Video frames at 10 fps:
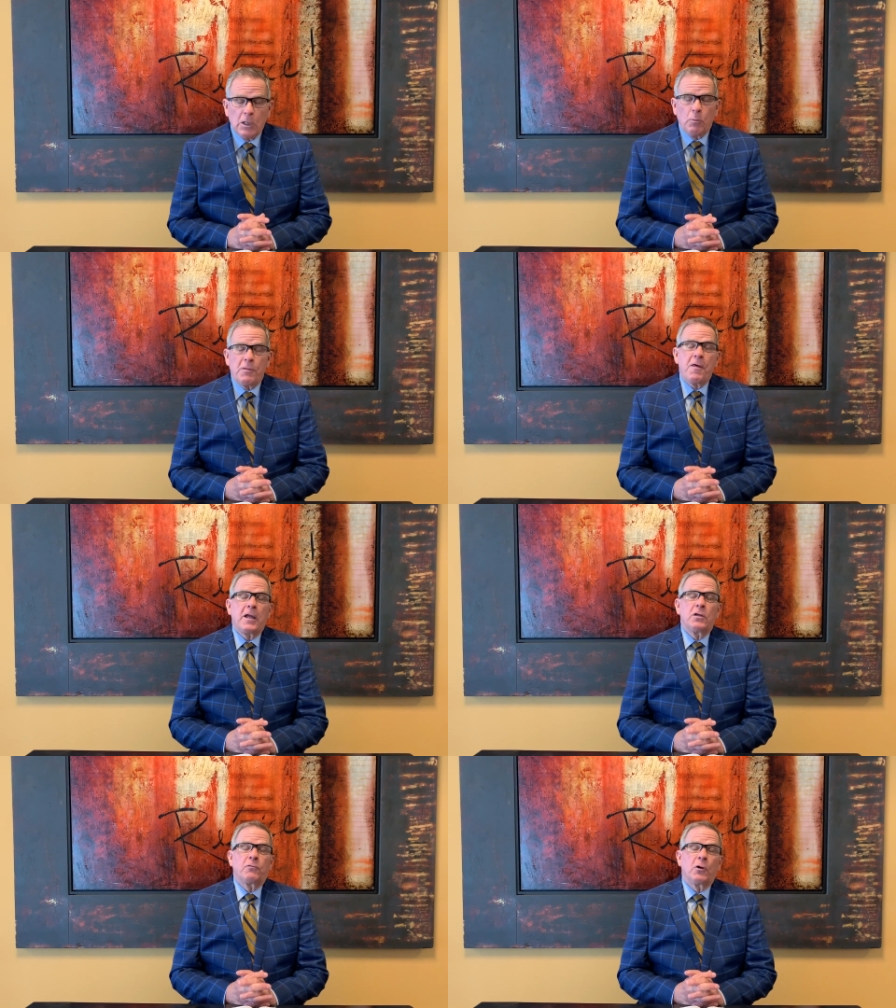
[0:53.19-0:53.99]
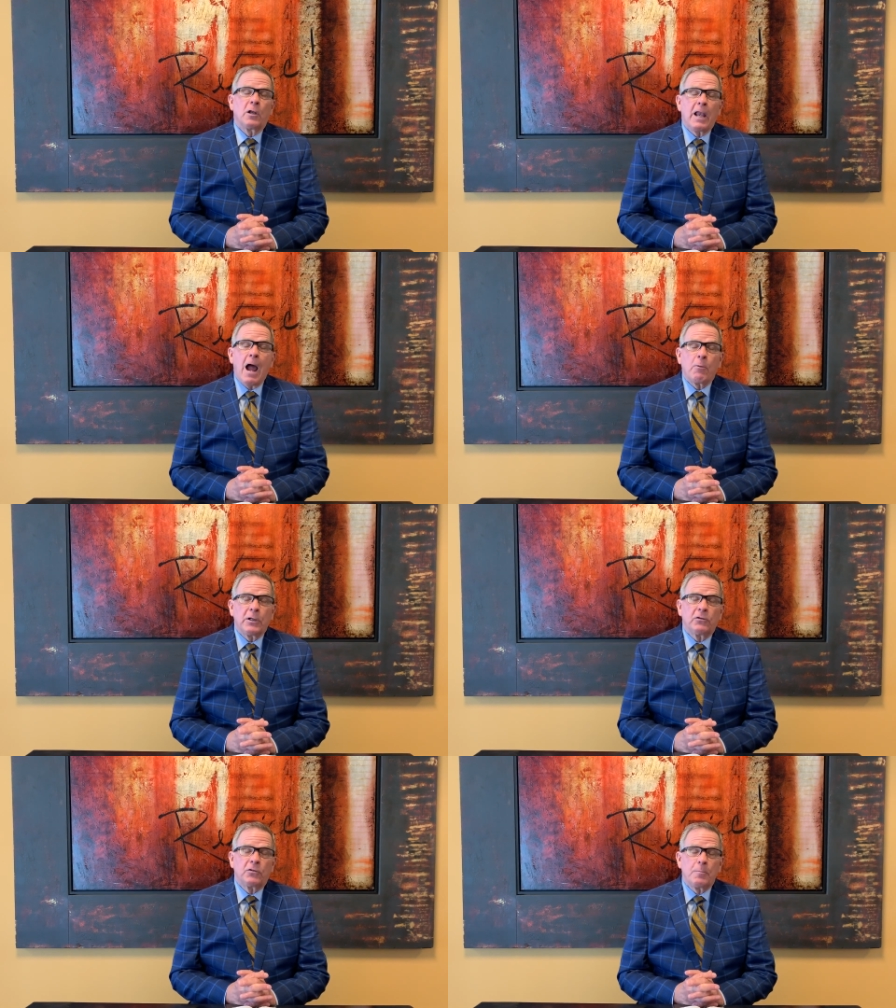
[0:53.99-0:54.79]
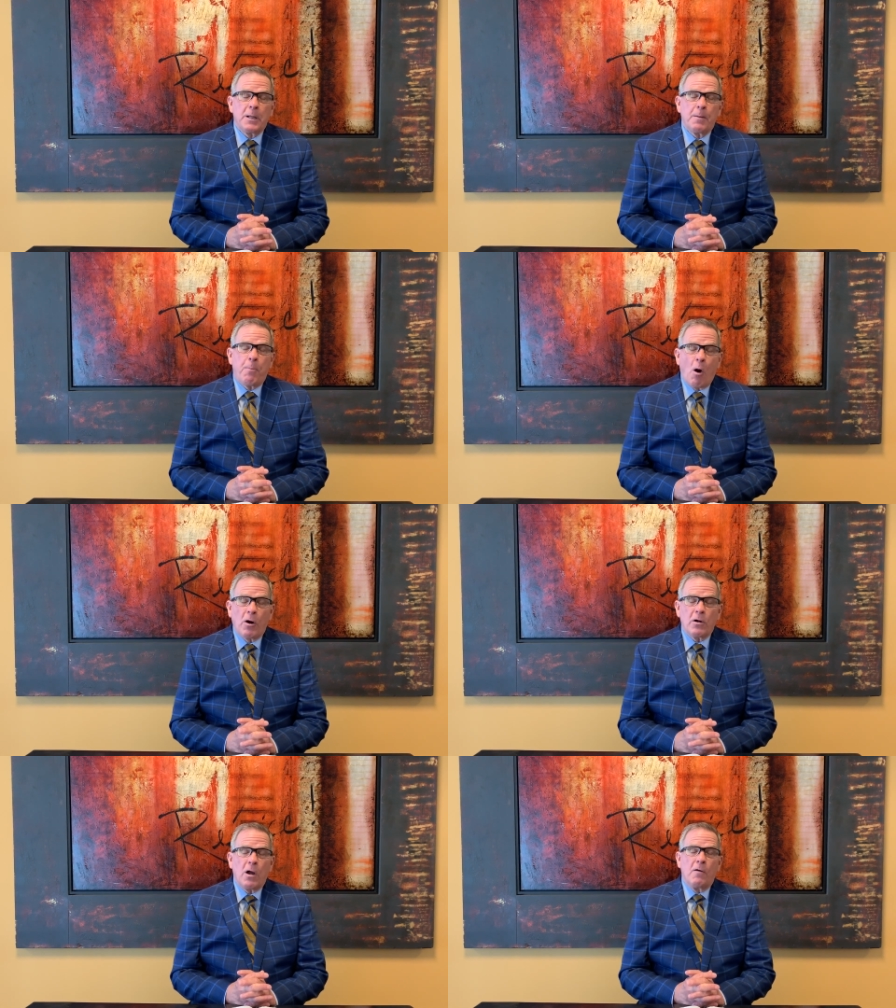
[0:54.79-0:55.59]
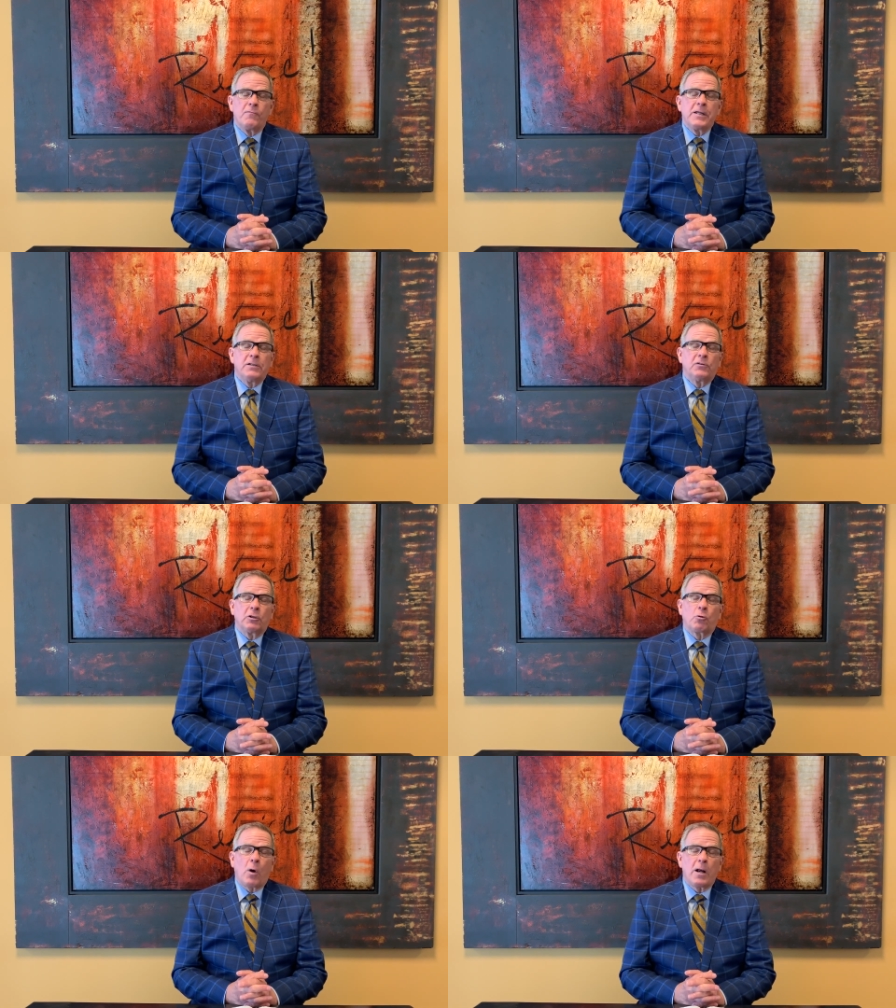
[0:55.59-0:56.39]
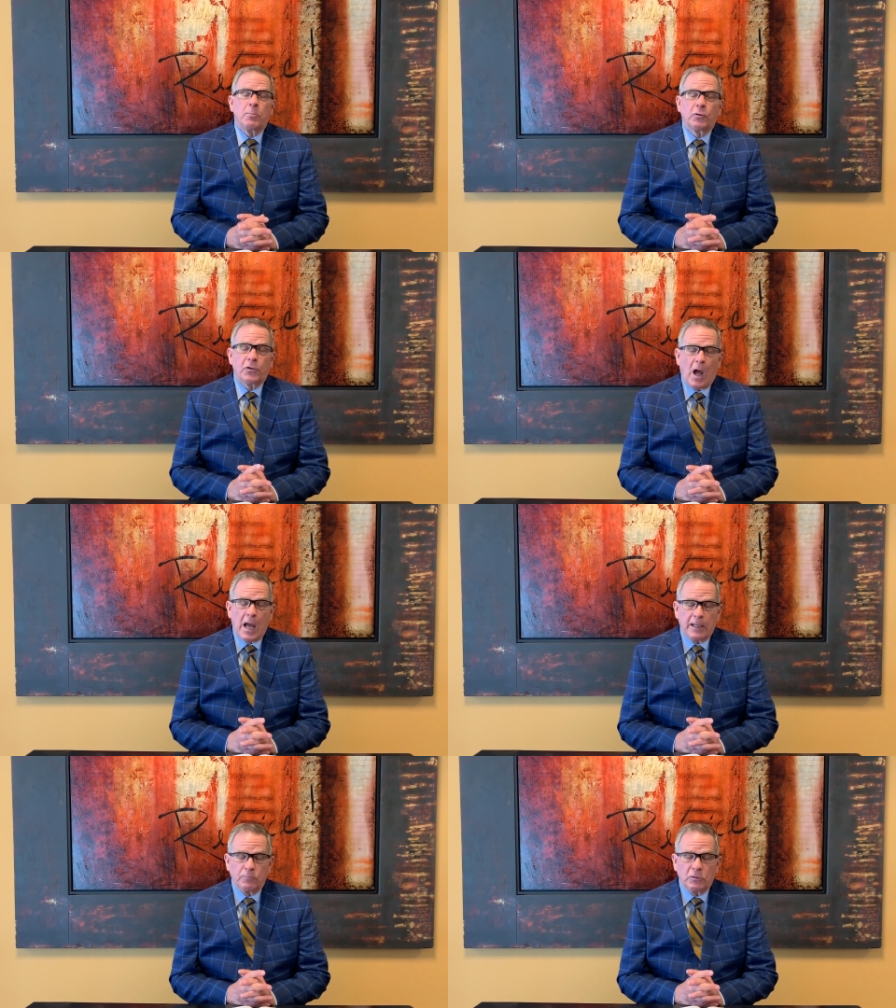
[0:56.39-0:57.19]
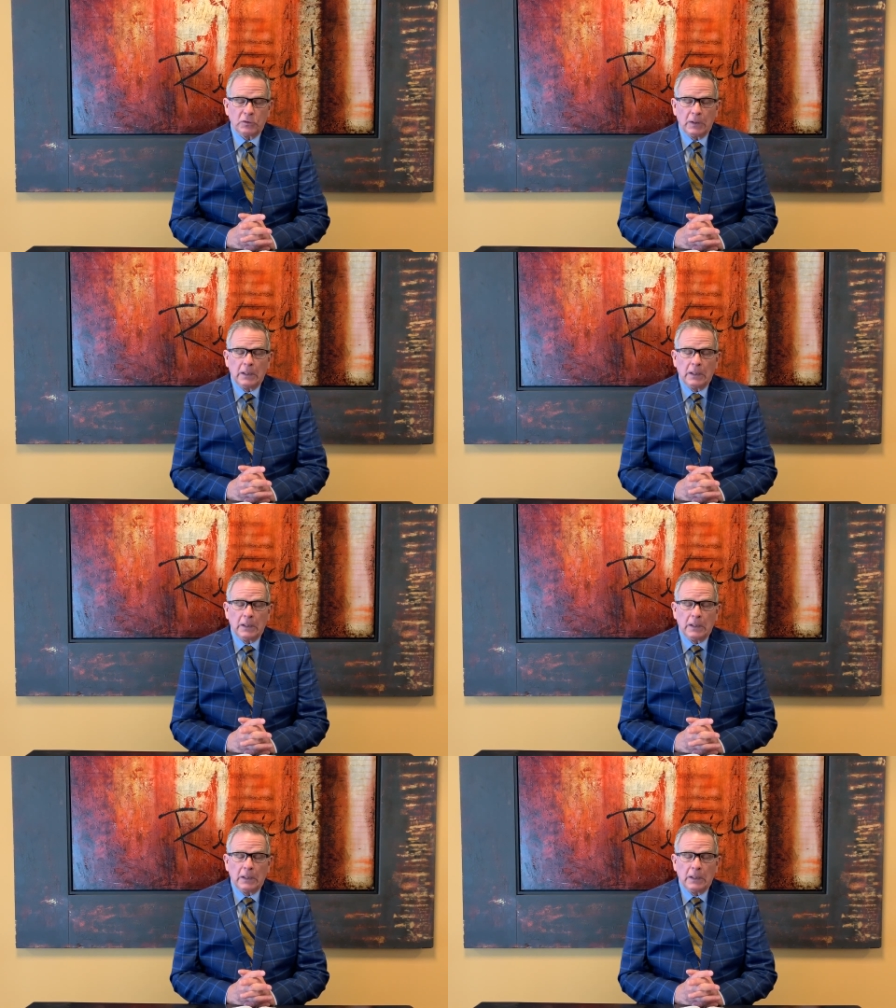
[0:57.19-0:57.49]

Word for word: We thank you for allowing us to be a part of these incredible times.